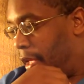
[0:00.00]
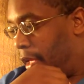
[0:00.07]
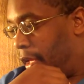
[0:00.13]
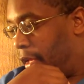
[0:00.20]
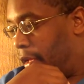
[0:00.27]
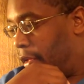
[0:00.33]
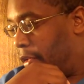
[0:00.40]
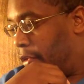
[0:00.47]

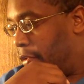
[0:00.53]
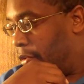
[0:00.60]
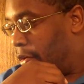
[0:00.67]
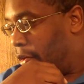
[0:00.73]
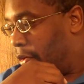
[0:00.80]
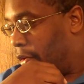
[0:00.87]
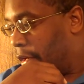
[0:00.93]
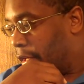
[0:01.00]
and
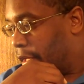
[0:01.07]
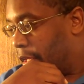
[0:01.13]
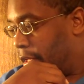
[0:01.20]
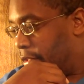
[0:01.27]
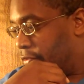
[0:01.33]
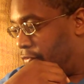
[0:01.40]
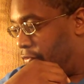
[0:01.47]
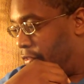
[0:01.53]
are
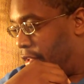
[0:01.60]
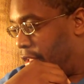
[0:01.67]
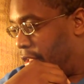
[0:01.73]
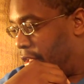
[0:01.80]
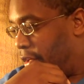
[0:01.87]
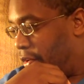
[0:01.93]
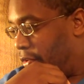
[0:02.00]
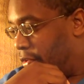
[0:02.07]
against
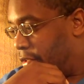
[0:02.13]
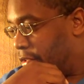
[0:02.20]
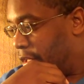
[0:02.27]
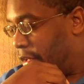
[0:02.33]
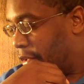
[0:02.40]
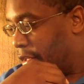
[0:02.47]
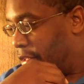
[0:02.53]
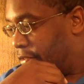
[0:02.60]
video, is
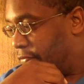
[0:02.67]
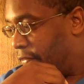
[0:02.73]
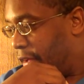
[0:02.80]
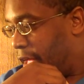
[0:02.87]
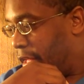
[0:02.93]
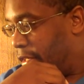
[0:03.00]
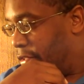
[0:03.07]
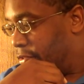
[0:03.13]
against
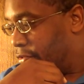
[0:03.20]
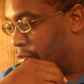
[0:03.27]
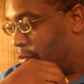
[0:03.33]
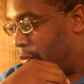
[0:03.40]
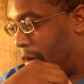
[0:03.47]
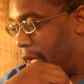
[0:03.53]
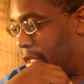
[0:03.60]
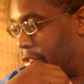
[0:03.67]
violence,
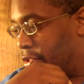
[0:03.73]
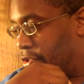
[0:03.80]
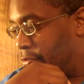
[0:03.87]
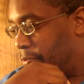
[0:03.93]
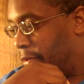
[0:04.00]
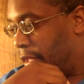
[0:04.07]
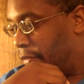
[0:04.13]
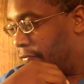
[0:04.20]
why do you
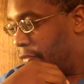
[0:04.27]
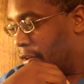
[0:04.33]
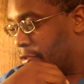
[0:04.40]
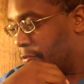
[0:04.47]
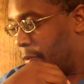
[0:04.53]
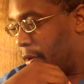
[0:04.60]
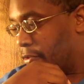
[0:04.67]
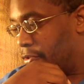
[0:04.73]
play
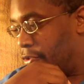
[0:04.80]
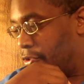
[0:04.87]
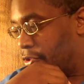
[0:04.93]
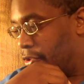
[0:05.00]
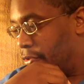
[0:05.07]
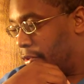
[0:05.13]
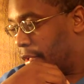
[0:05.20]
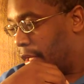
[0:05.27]
first person
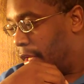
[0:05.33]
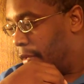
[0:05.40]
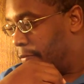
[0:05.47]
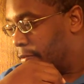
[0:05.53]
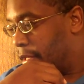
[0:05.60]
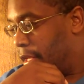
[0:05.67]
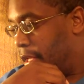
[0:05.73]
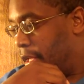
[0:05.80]
shooter
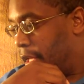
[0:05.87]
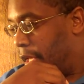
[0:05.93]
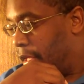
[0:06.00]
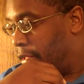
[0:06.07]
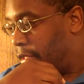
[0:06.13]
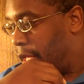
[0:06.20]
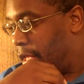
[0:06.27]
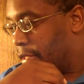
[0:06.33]
games
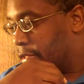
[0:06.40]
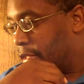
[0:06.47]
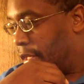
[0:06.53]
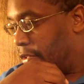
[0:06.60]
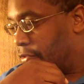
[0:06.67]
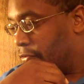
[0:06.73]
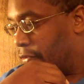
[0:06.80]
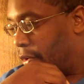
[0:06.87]
and not
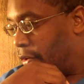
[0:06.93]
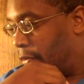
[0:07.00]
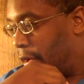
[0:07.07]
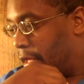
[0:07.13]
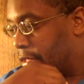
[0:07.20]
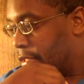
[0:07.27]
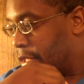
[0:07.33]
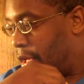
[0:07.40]
Saints Row?
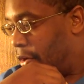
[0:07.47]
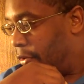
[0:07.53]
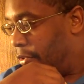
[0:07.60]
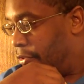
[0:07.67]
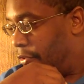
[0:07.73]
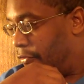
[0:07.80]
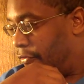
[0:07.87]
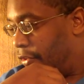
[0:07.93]
I saw in
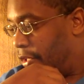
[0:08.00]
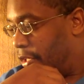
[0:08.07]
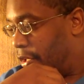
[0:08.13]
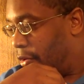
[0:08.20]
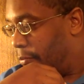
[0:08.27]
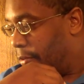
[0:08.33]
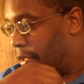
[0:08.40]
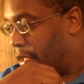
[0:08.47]
your
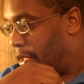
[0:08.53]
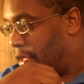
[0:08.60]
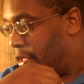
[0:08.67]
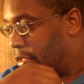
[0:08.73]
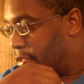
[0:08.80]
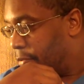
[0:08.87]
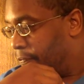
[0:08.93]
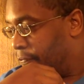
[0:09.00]
video
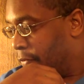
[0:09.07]
because